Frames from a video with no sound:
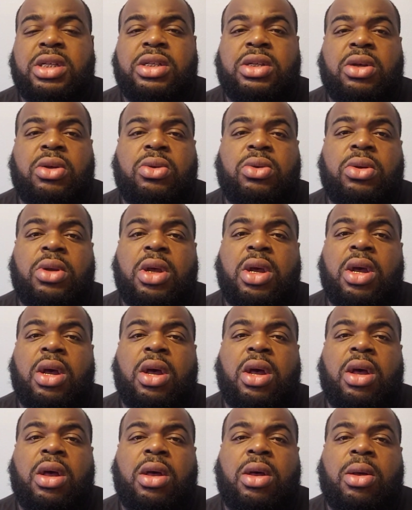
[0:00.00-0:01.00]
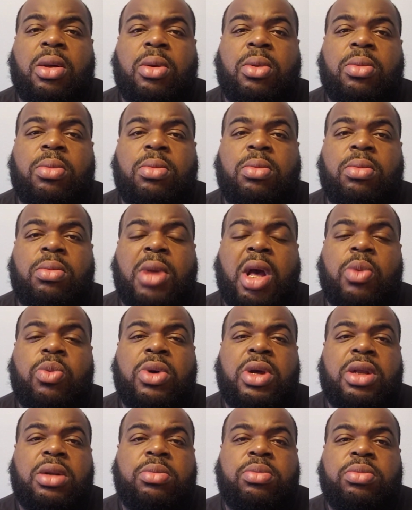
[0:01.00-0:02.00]
So I
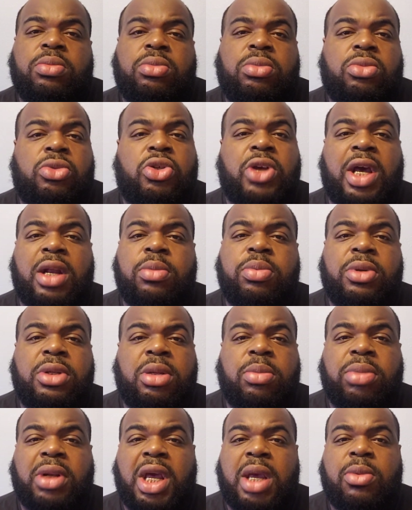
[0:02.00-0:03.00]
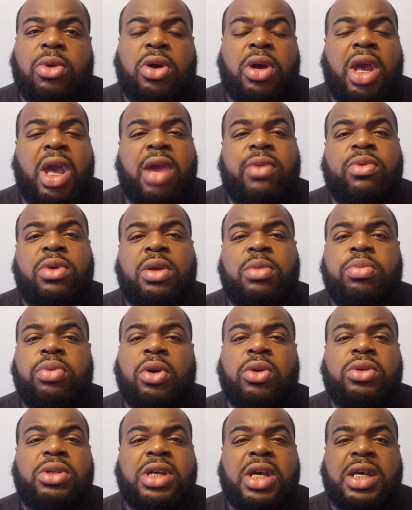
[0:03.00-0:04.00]
wouldn't try to put the blame on every
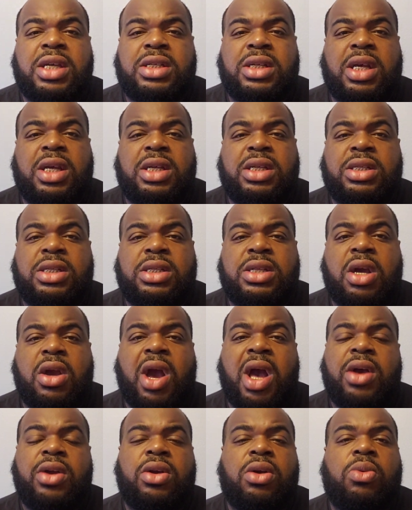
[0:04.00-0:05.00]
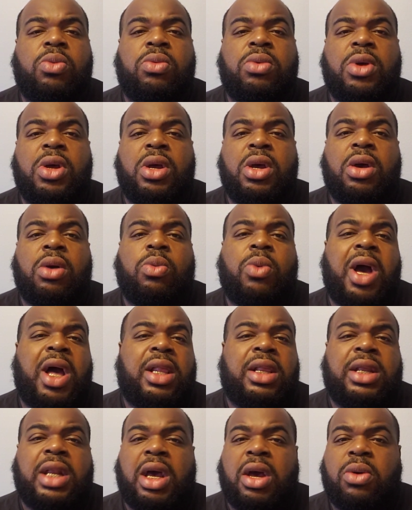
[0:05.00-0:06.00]
protest as they're out here
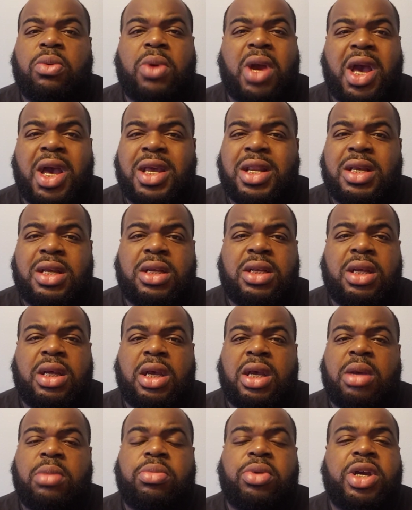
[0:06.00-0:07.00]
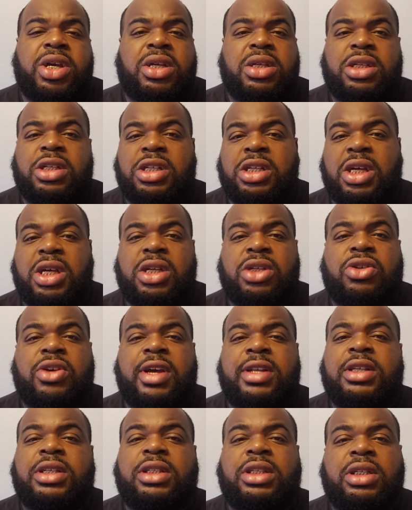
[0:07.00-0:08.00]
wilding out, rioting, breaking shit,
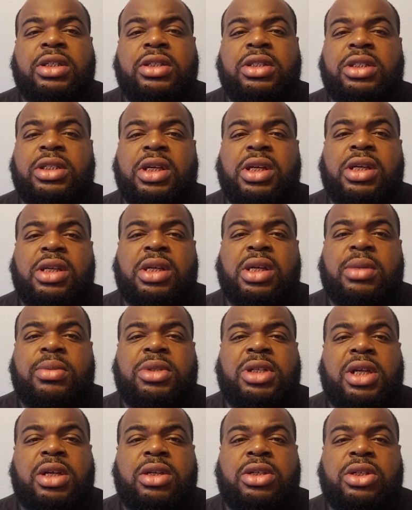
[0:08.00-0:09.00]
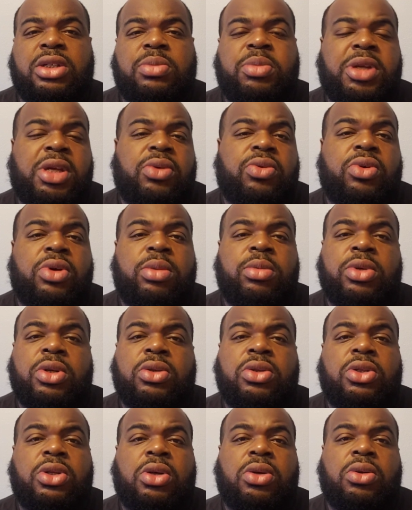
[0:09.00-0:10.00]
trying to steal shit. You know what I'm saying? Just being criminal.
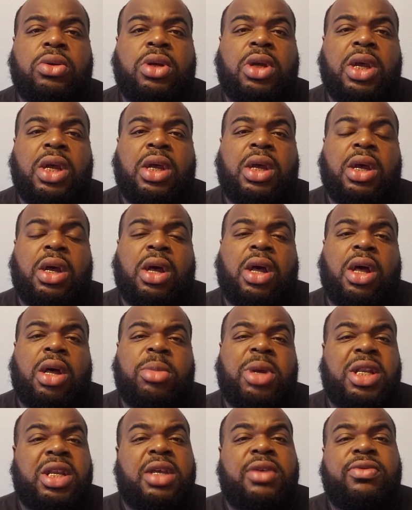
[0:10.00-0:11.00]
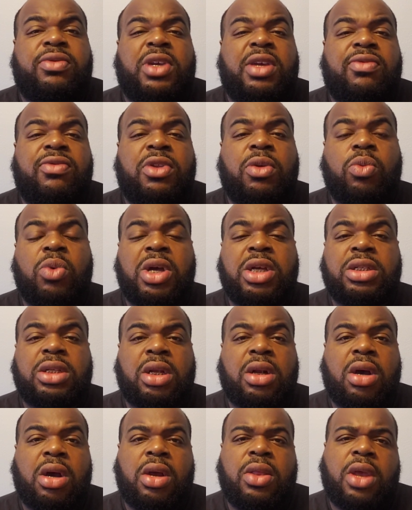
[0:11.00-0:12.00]
So and even the ones
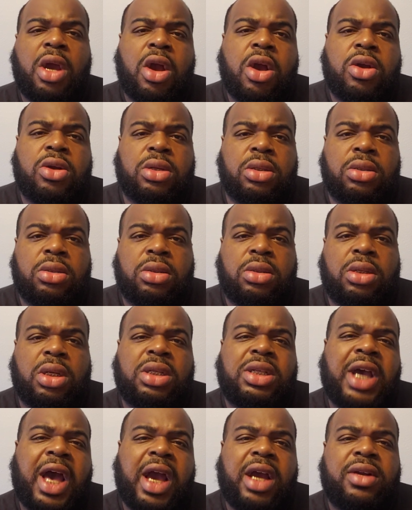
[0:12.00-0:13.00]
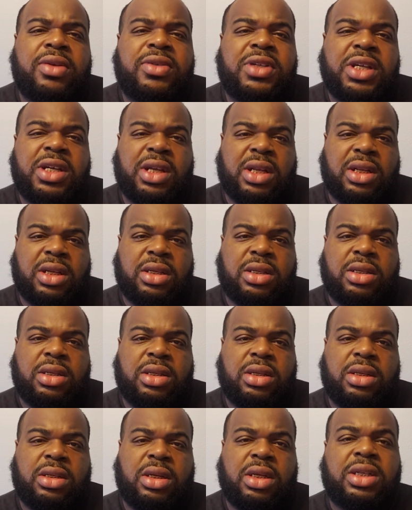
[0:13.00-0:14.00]
that they're hurt. They're tired of seeing
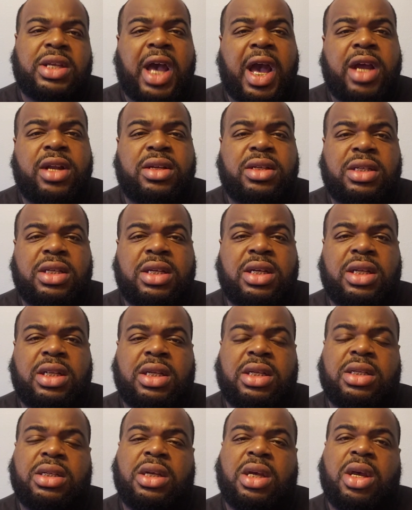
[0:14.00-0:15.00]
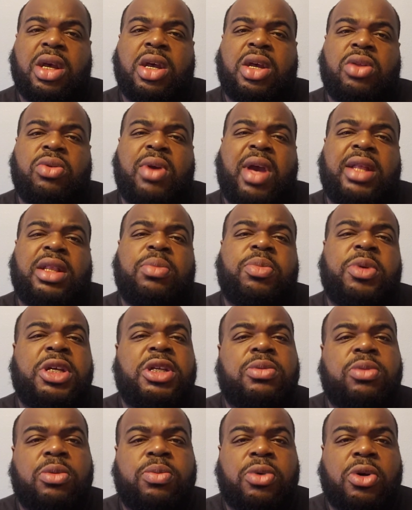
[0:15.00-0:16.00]
this. You had the
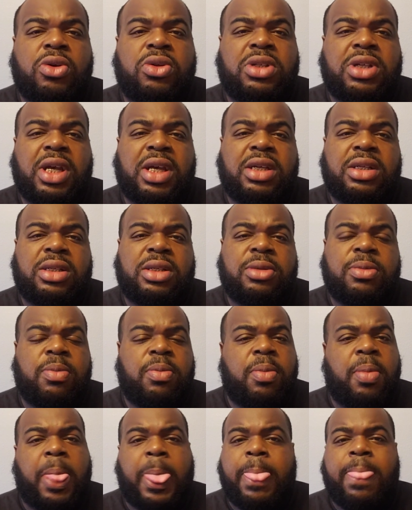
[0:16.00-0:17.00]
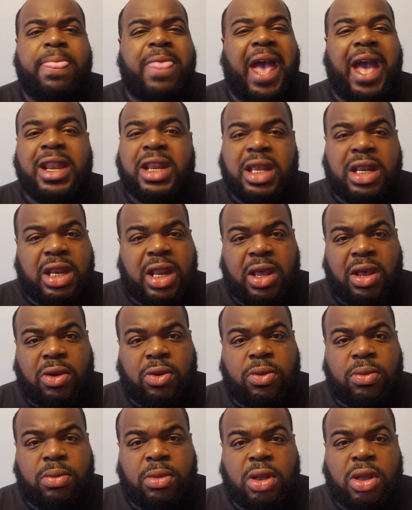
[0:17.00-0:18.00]
peaceful protests. That didn't
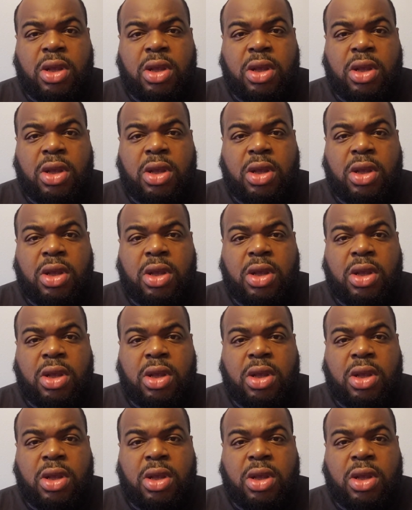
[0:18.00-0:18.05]
help.